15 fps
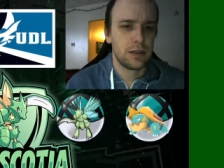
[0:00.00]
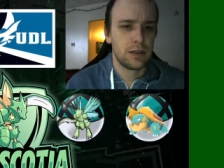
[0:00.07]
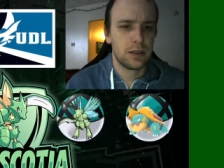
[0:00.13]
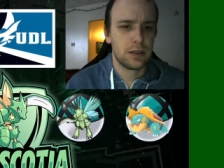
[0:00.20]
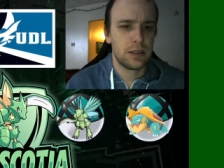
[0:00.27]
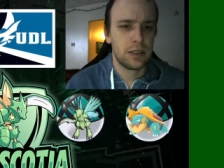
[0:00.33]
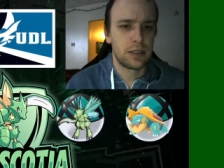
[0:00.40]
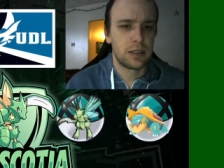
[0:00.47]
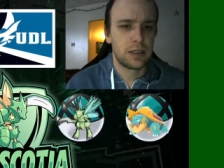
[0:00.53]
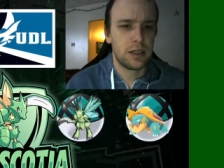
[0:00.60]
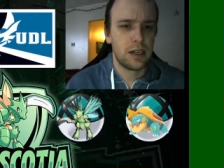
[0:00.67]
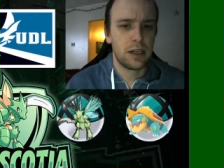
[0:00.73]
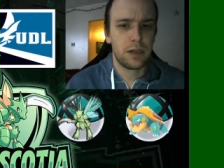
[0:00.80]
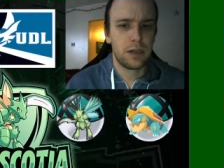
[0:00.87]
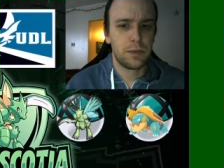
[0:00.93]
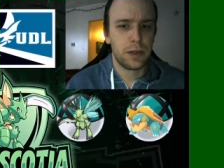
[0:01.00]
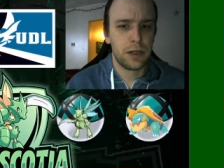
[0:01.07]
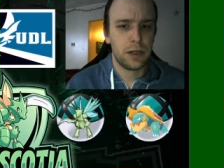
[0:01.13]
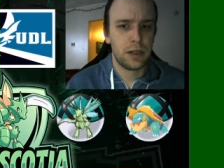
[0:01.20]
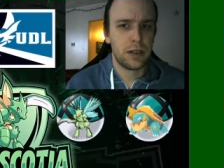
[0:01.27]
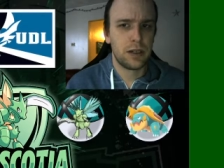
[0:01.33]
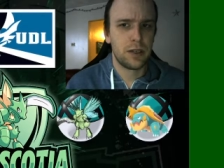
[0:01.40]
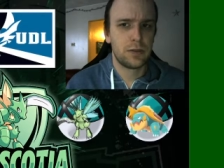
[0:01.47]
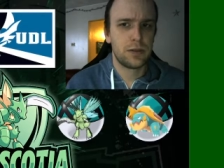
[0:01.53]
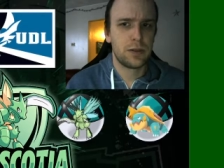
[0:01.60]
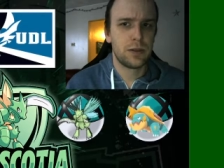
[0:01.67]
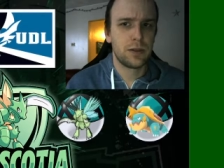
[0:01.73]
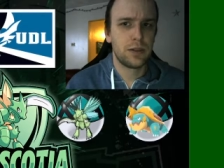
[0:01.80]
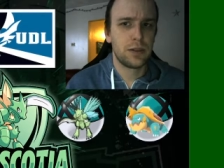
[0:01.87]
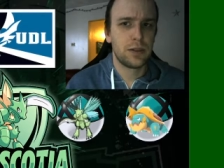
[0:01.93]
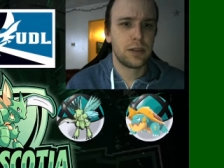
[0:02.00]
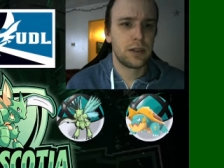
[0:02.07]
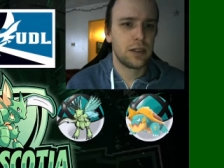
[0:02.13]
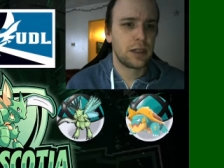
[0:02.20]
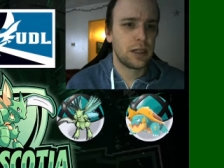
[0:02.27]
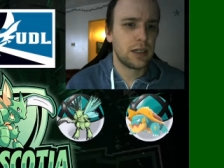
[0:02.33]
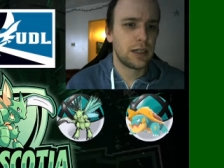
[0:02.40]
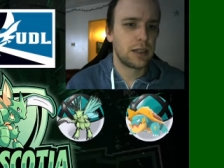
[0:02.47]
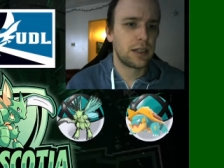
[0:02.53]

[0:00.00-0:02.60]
like Iron Barbs or anything